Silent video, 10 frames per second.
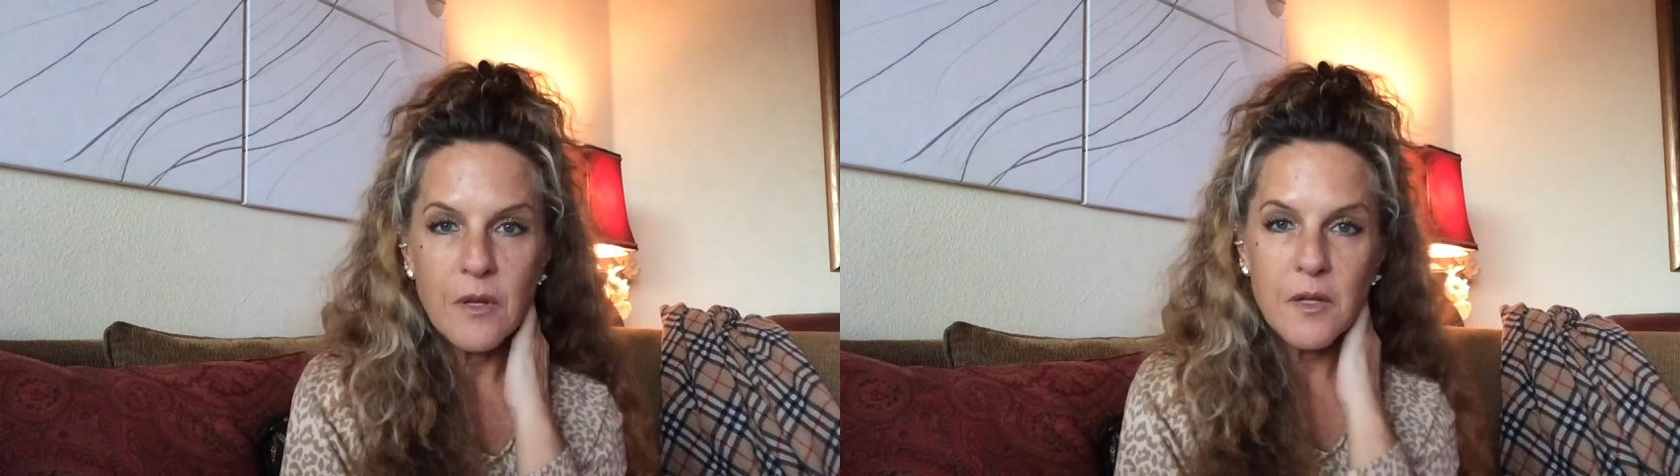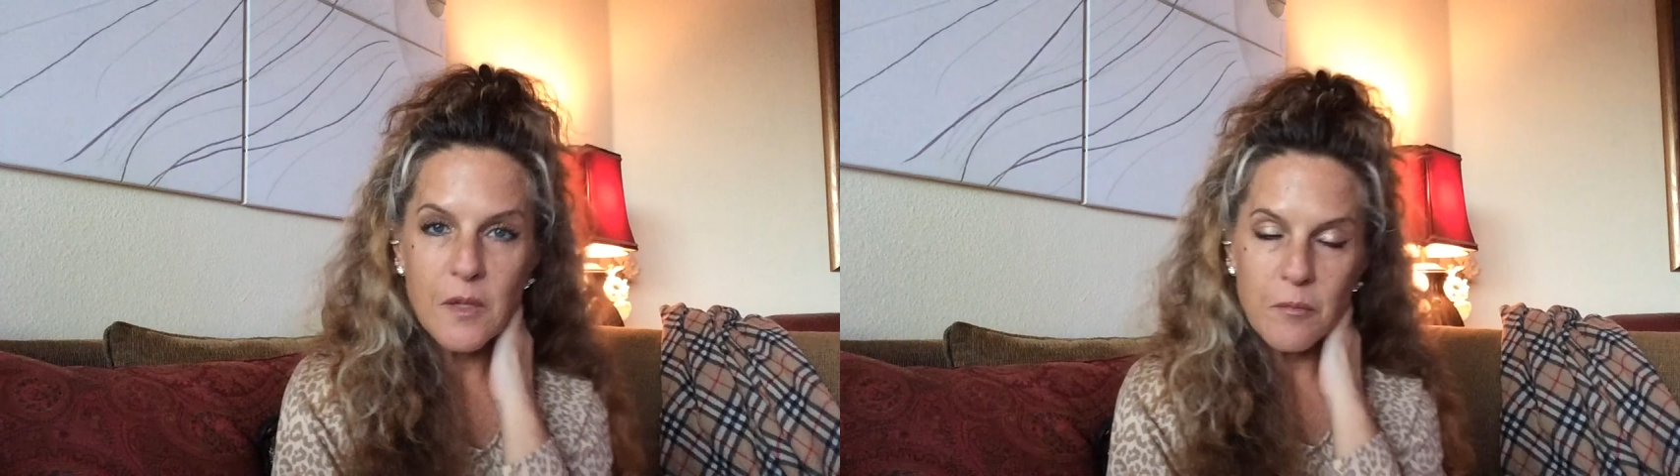
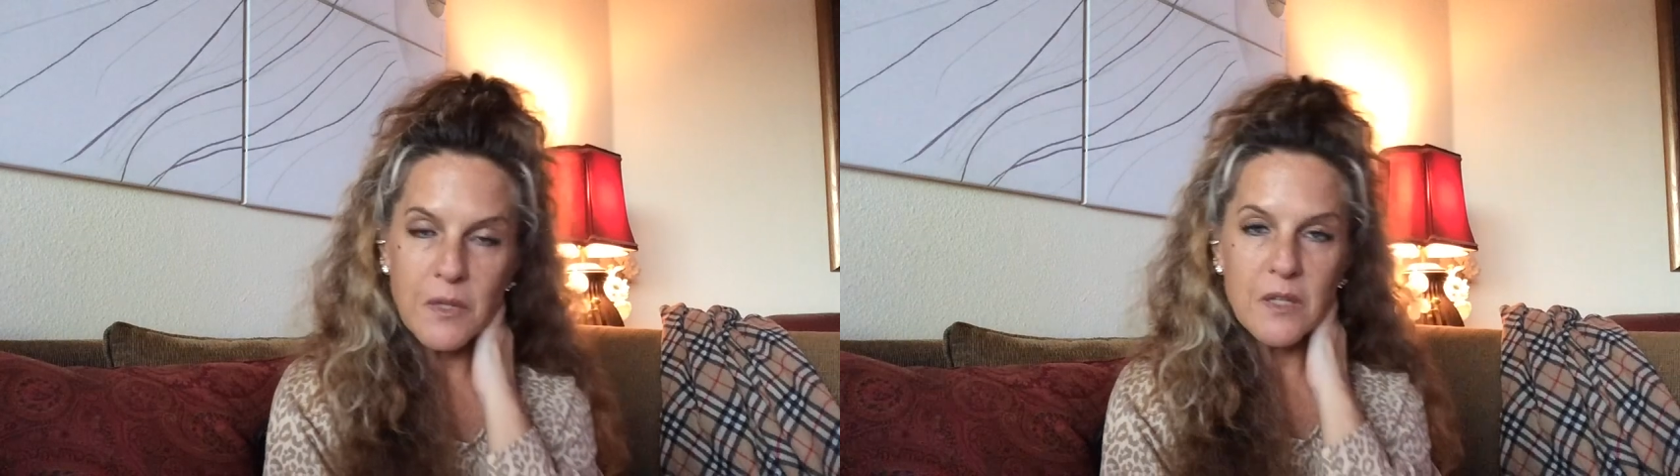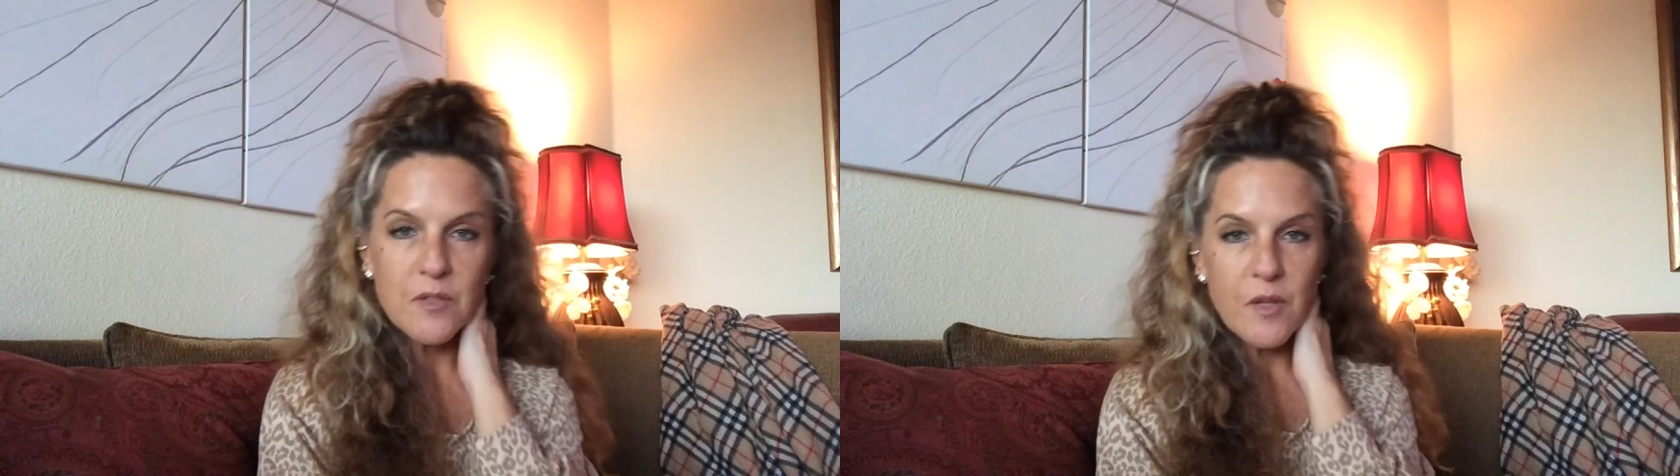in the
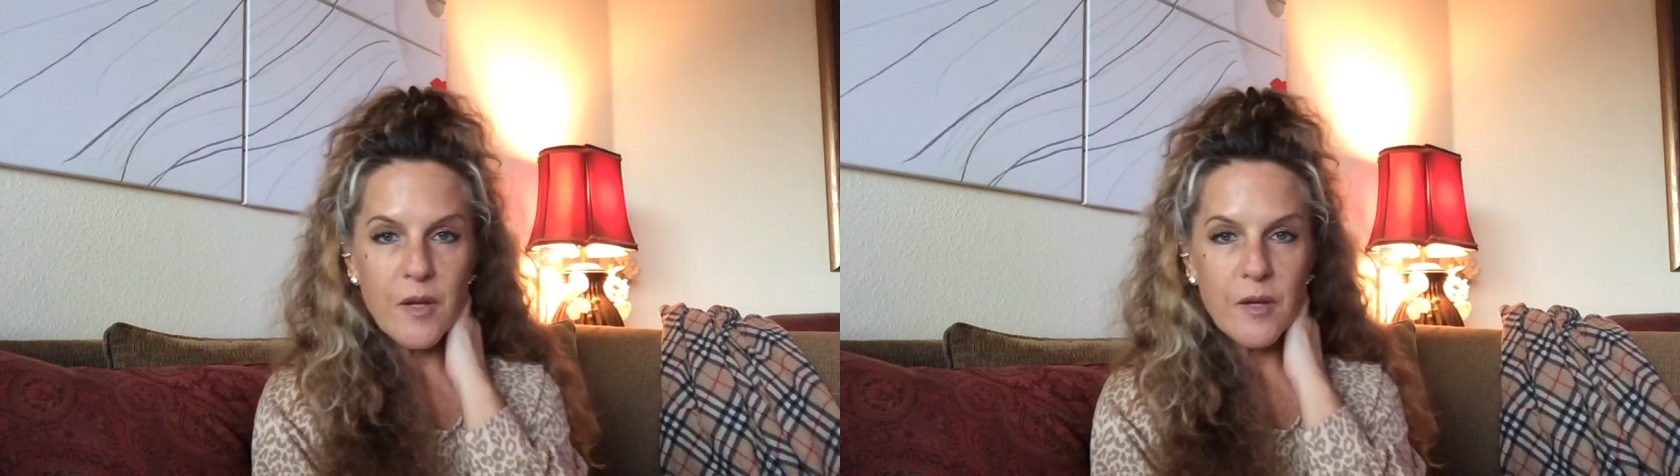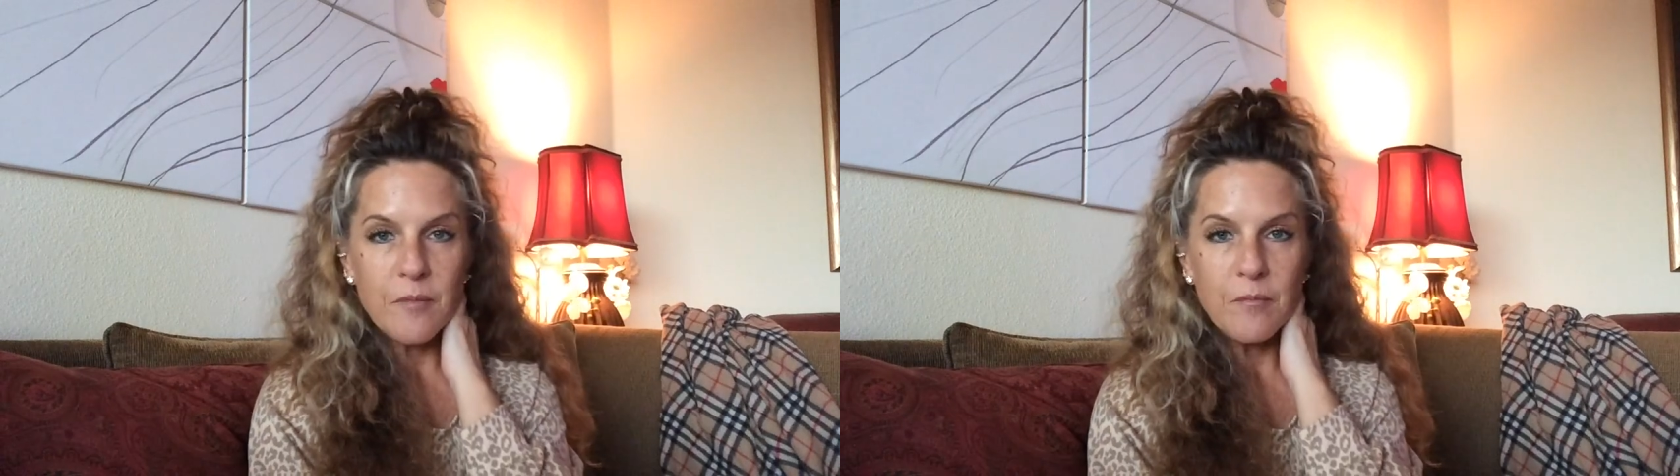
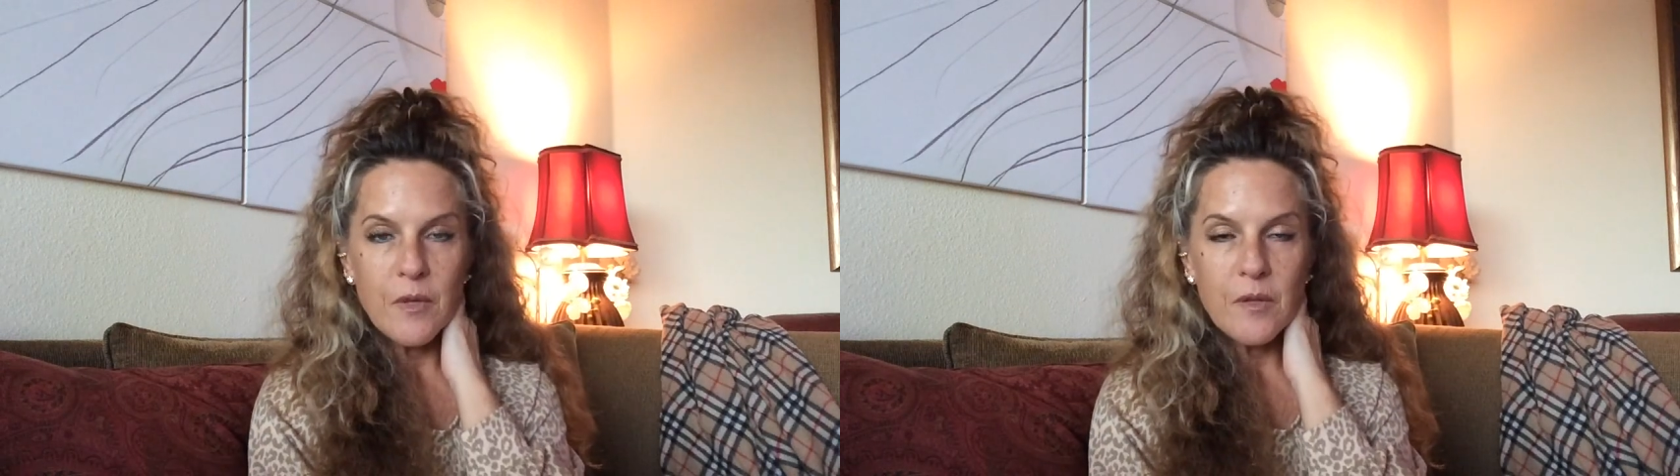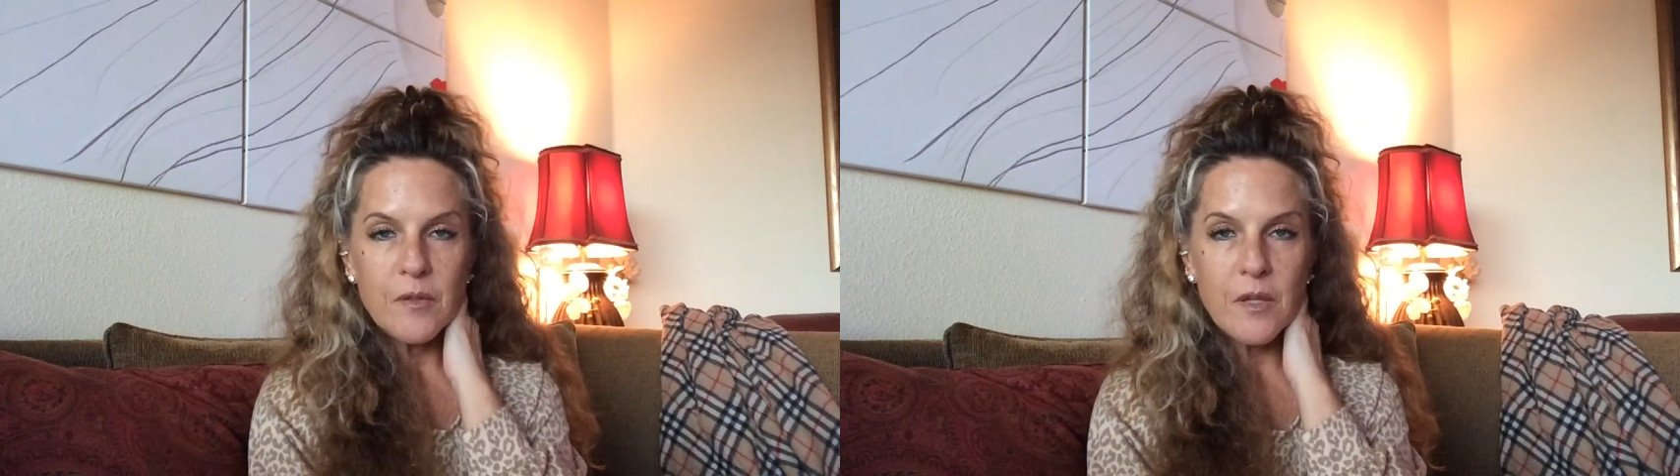meantime
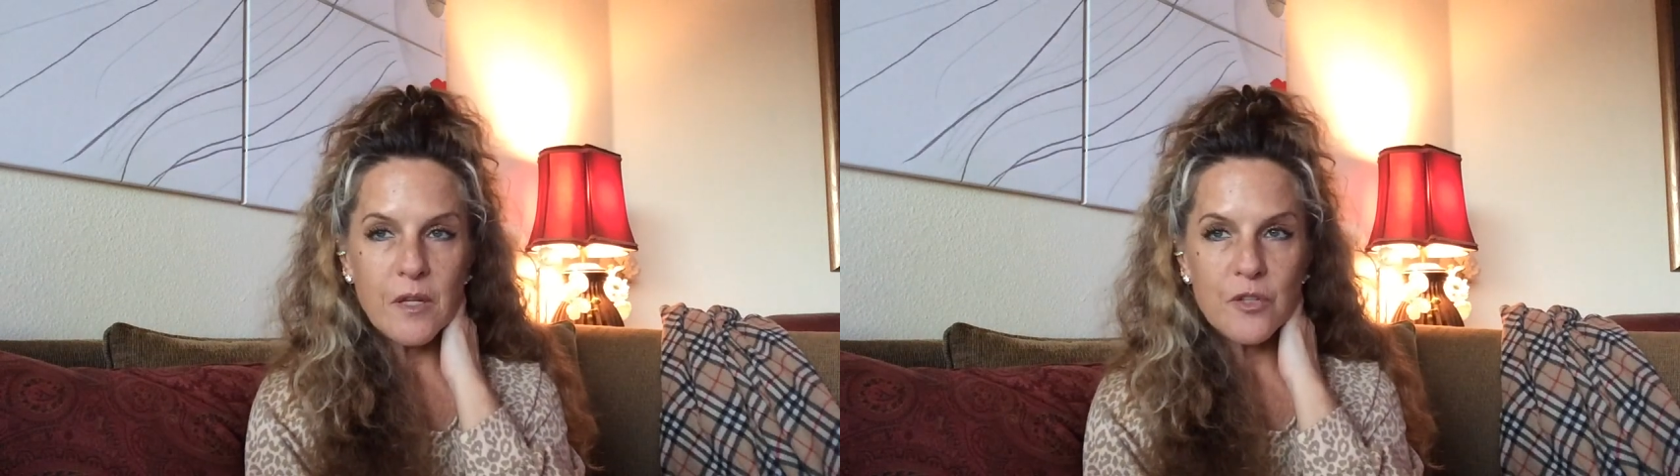that